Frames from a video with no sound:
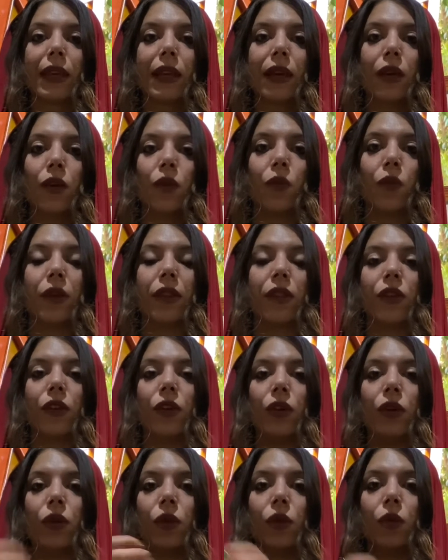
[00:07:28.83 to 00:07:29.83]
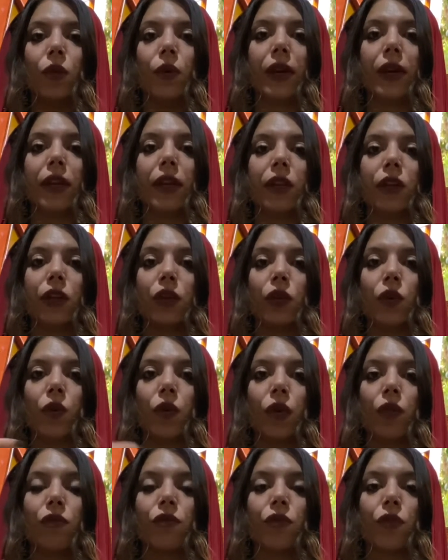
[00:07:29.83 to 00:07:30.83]
with you in your
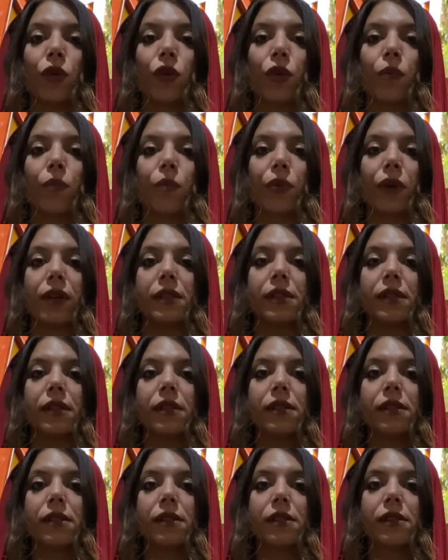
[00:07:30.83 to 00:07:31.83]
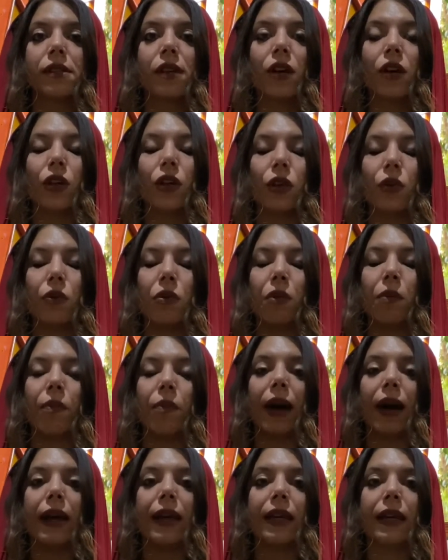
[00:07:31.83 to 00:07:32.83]
full presence, you
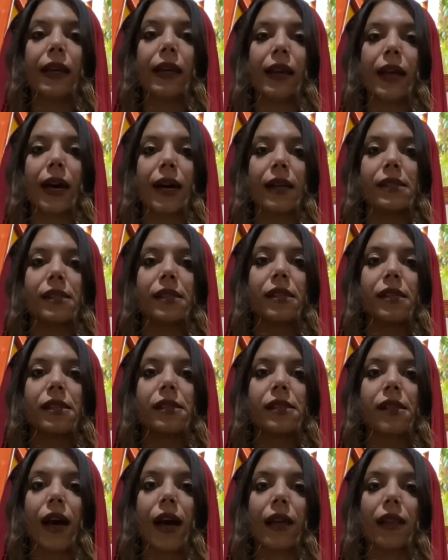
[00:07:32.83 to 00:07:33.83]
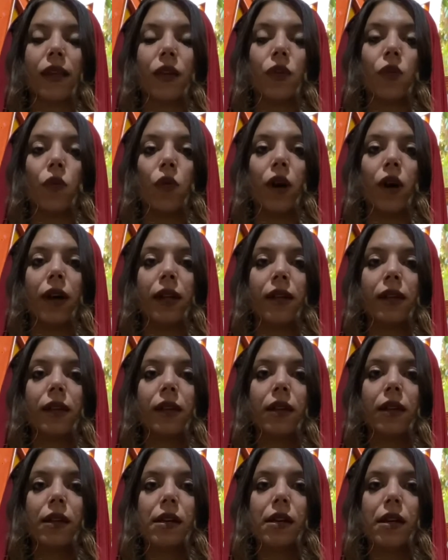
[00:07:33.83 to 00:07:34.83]
abiding as the silent one
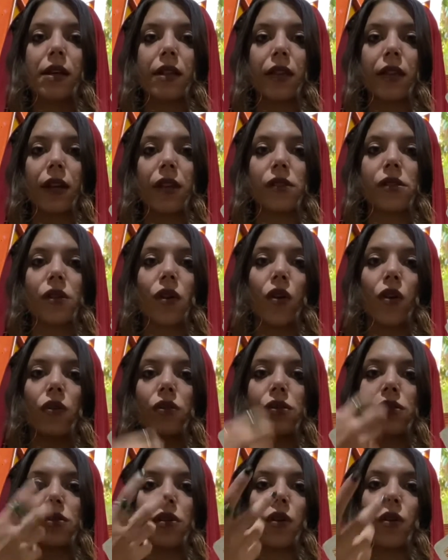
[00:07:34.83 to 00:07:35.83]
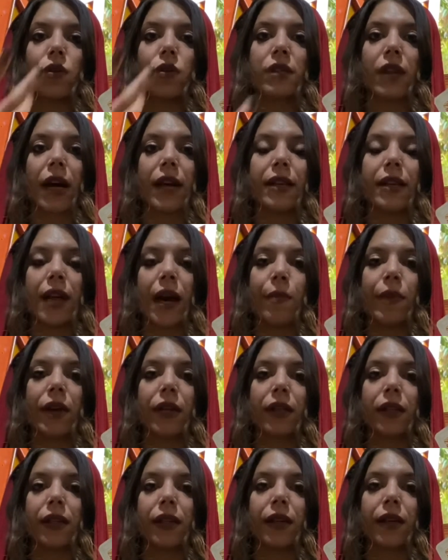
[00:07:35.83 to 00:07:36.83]
that is also
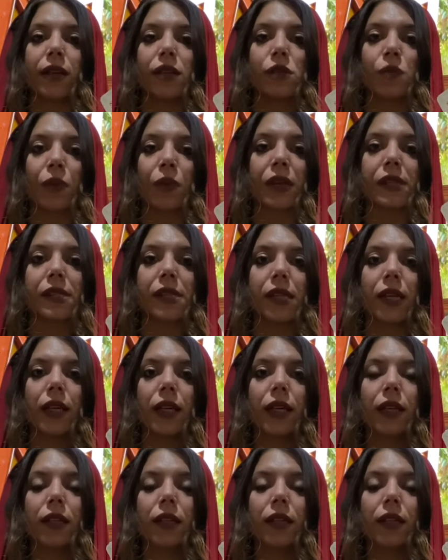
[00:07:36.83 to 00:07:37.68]
dynamically expressing.